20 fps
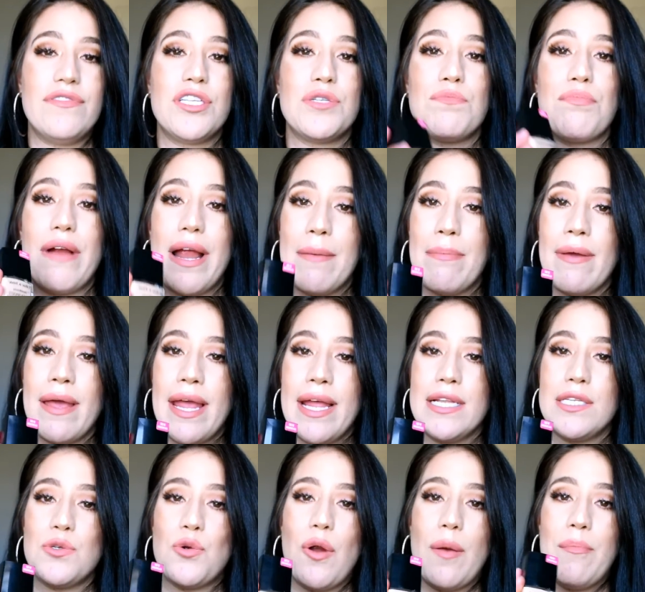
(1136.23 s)
spray
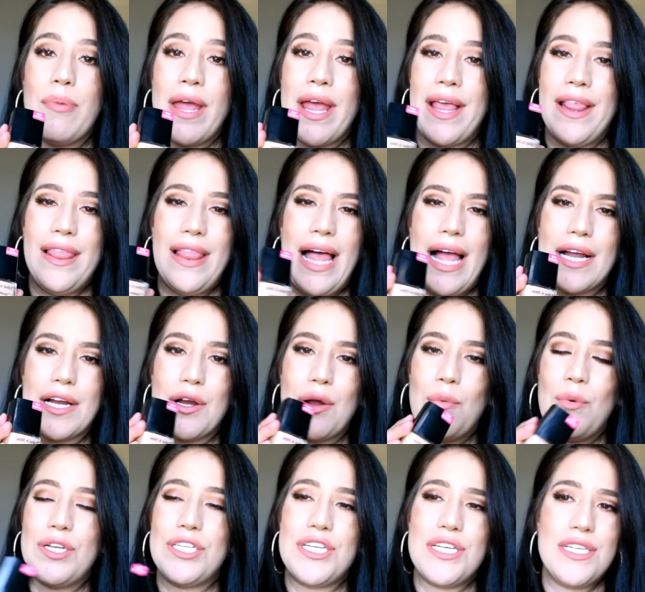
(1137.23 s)
paint or paint
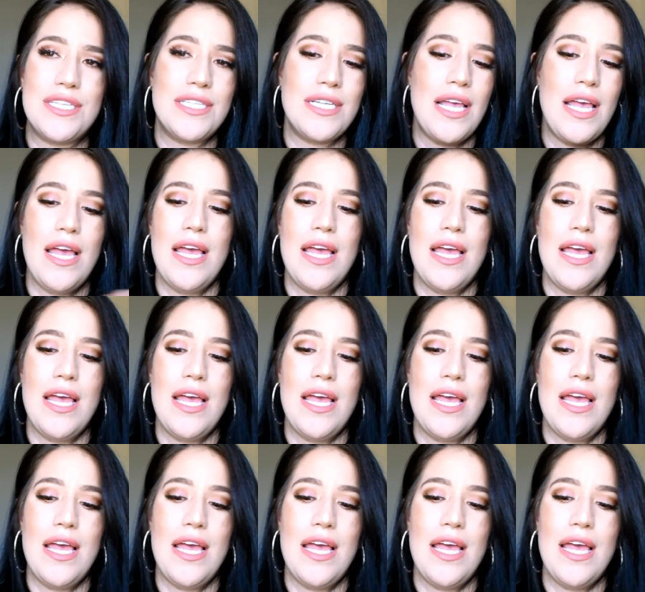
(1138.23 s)
lacquer, which is,